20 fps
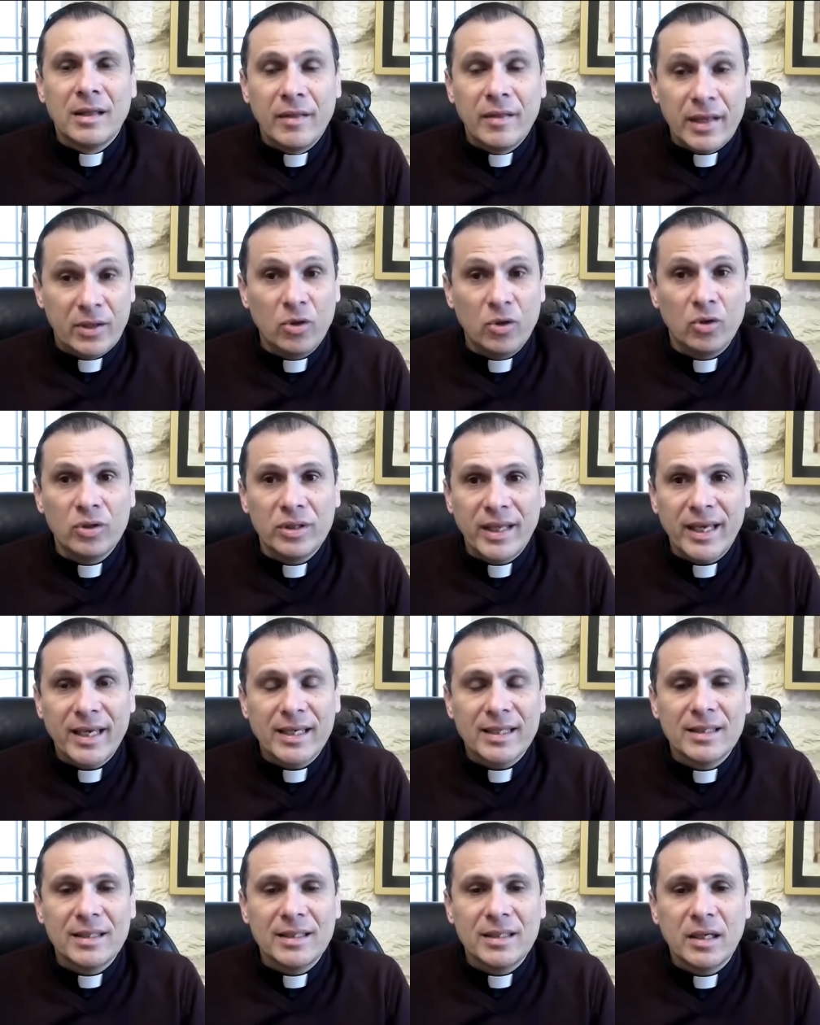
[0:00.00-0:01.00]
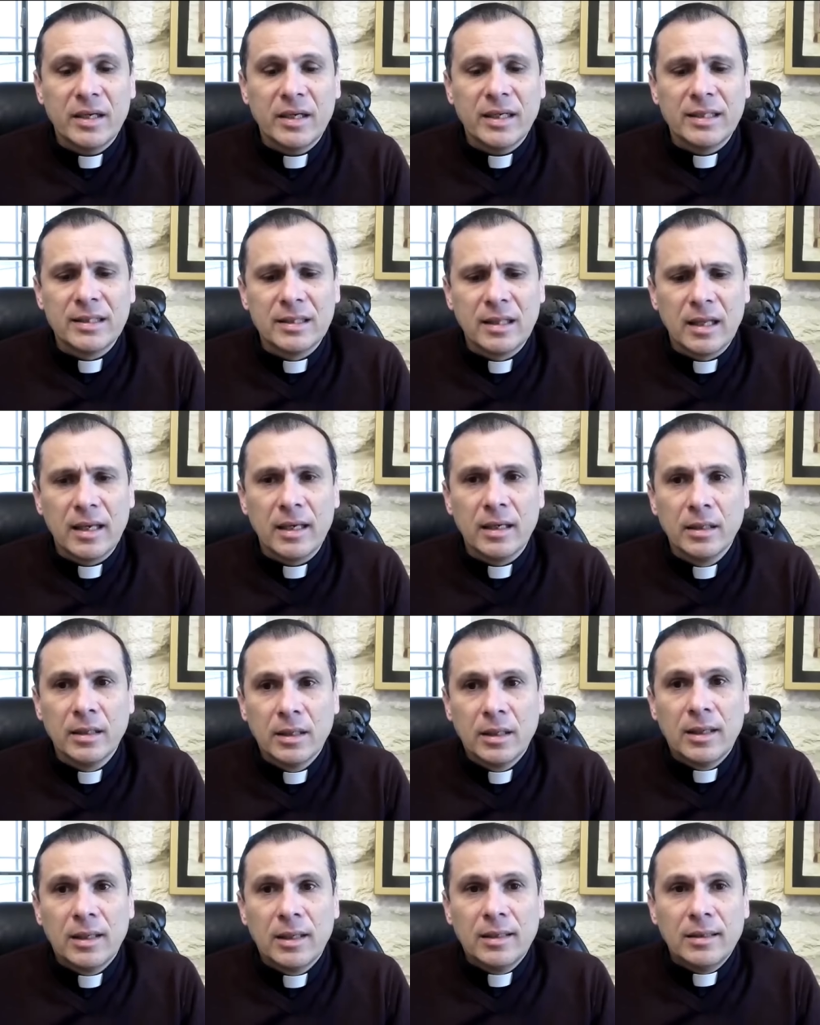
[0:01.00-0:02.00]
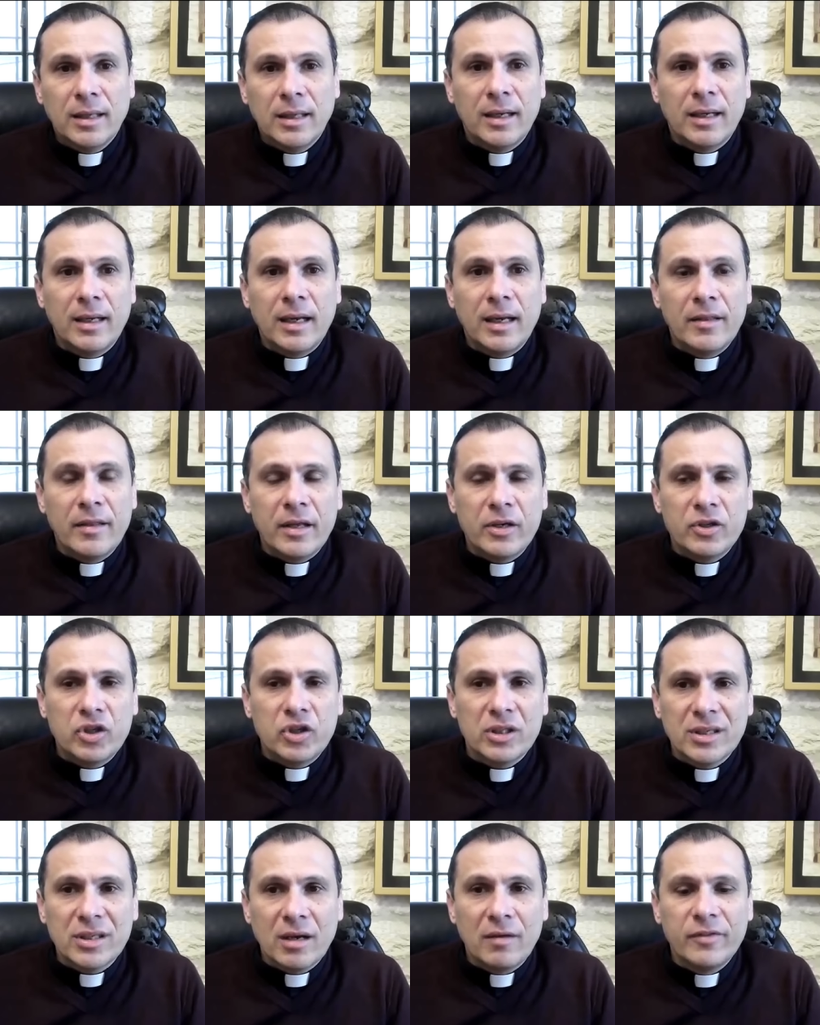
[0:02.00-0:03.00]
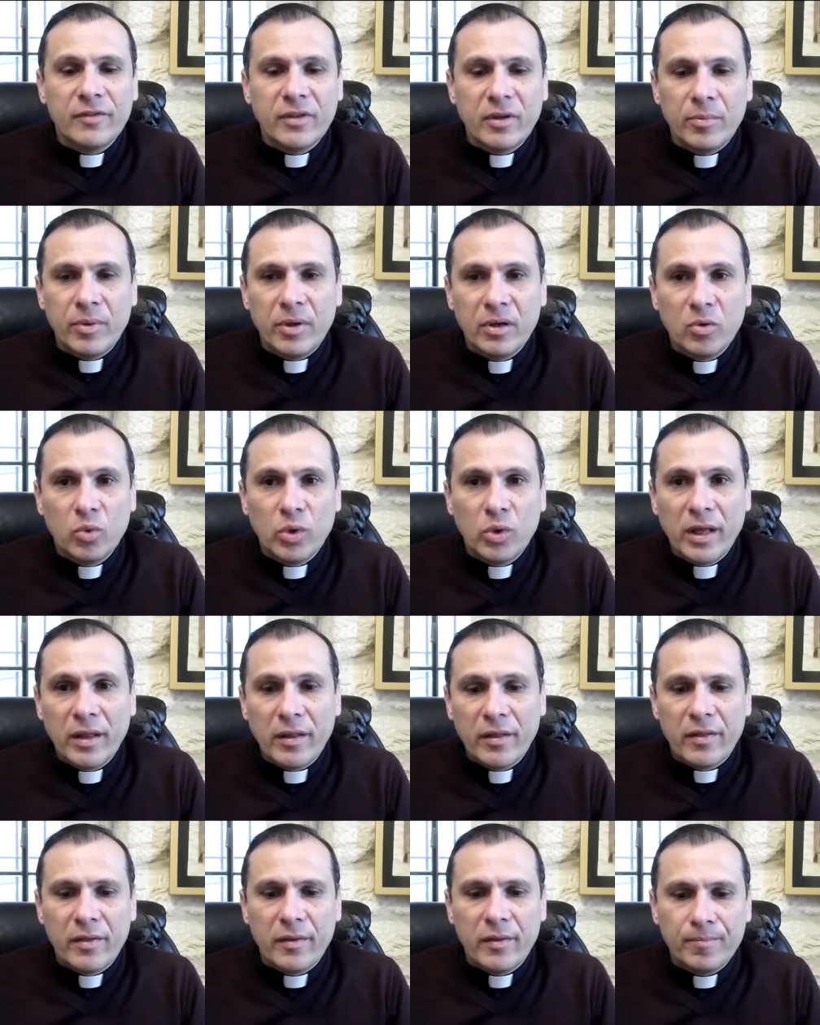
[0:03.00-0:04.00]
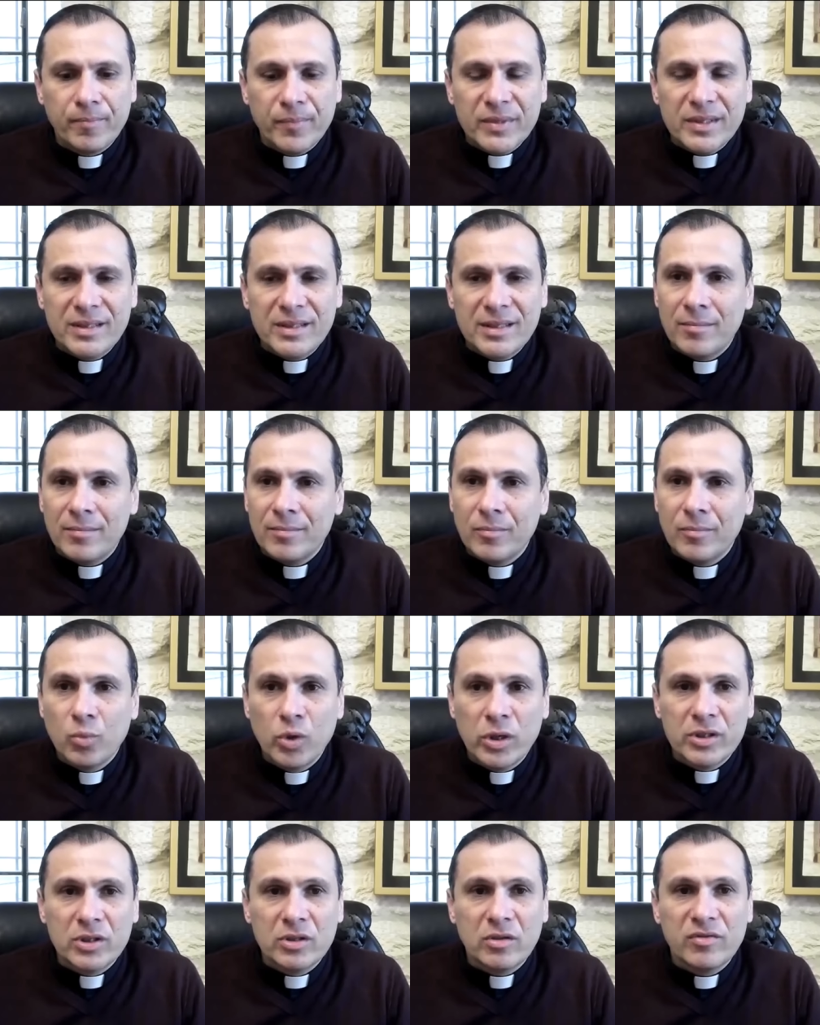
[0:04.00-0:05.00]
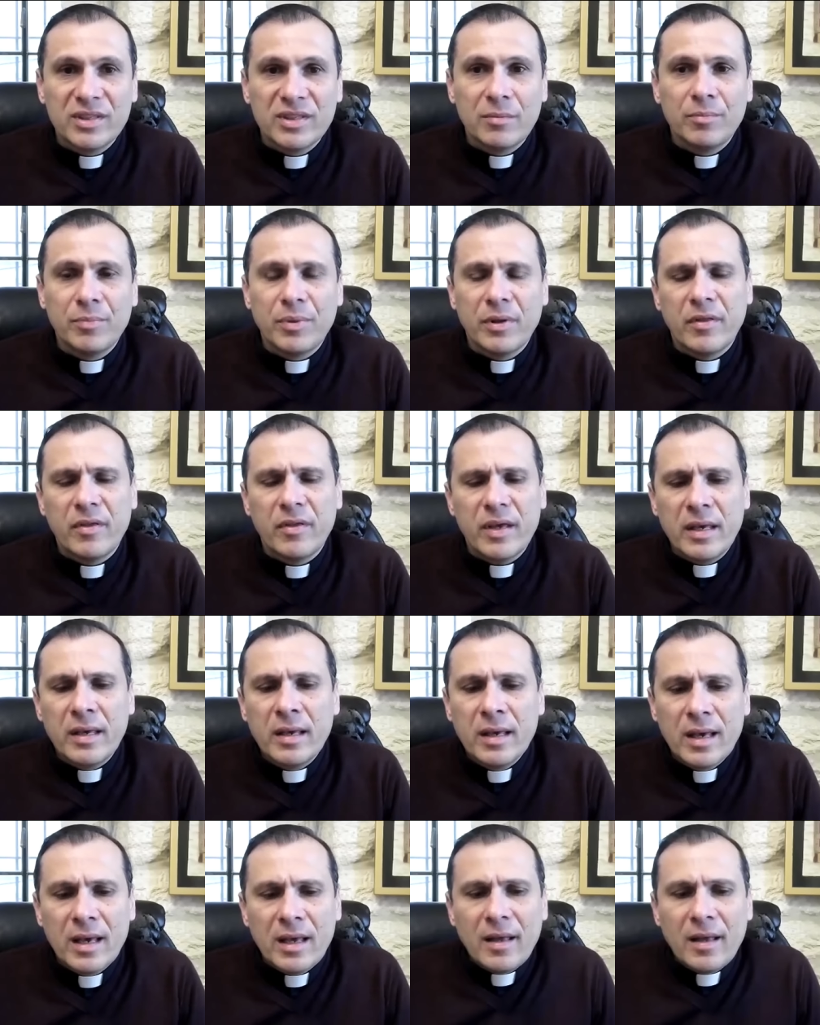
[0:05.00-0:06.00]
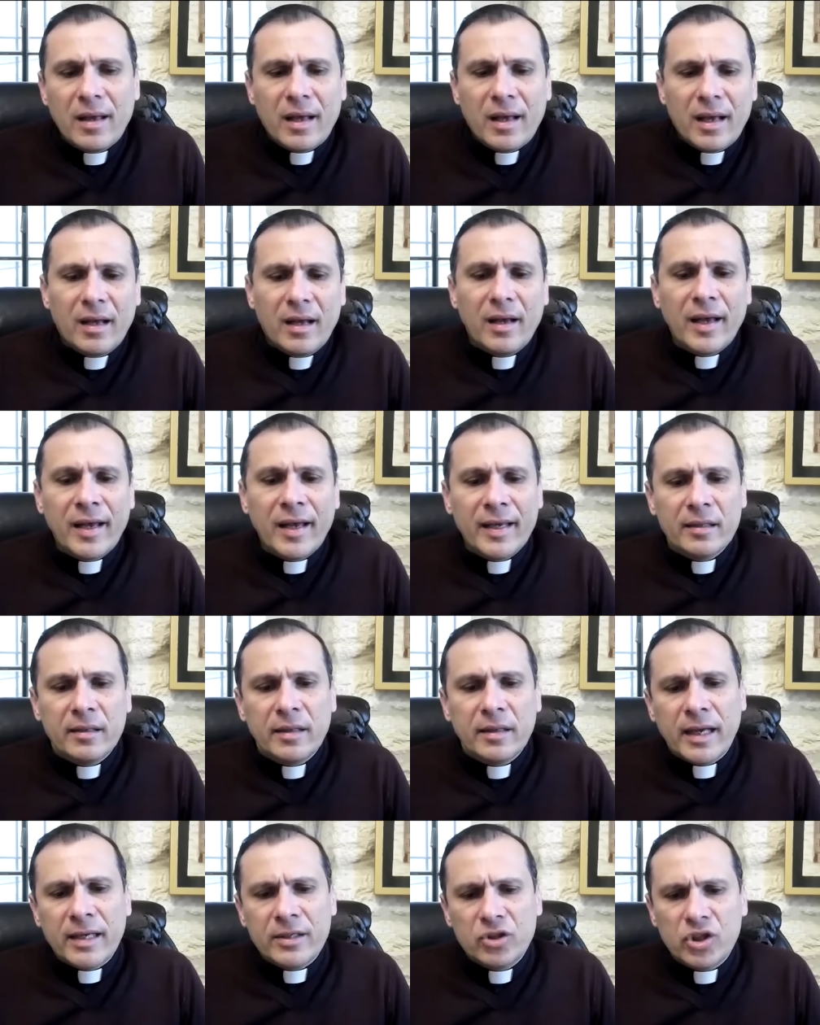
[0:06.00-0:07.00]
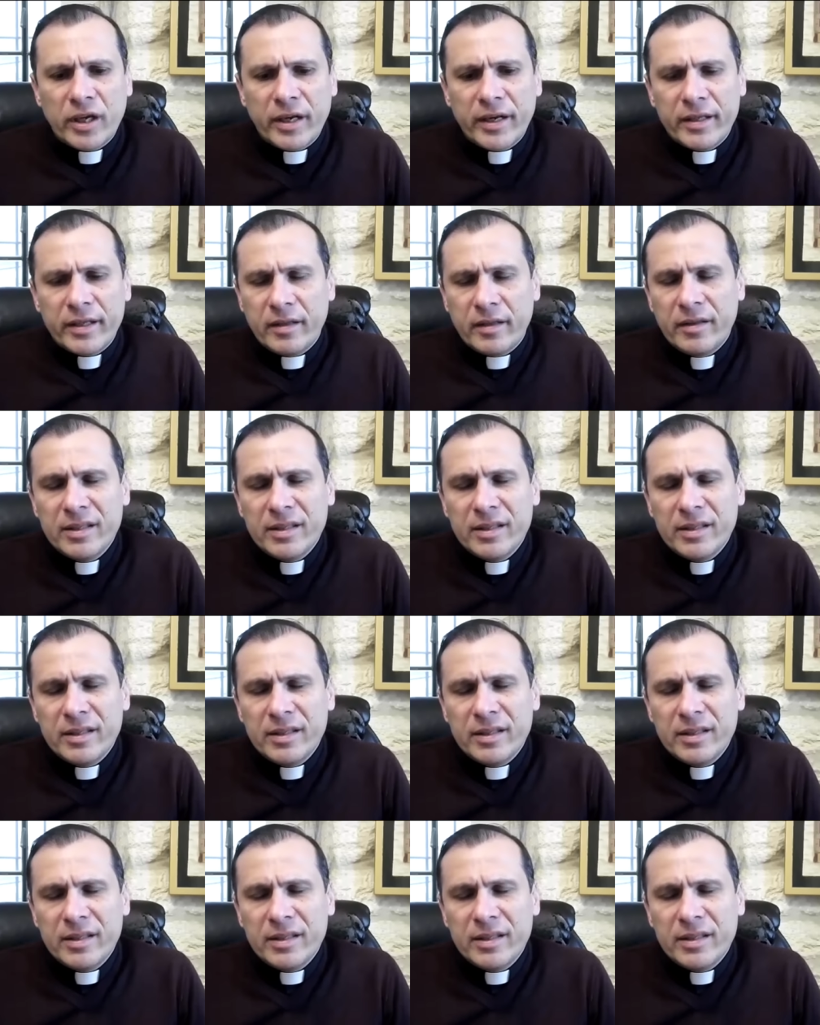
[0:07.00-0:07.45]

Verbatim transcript: They don't take us seriously, uh, and they're just comfortable with some words of sympathy uh, and and charity.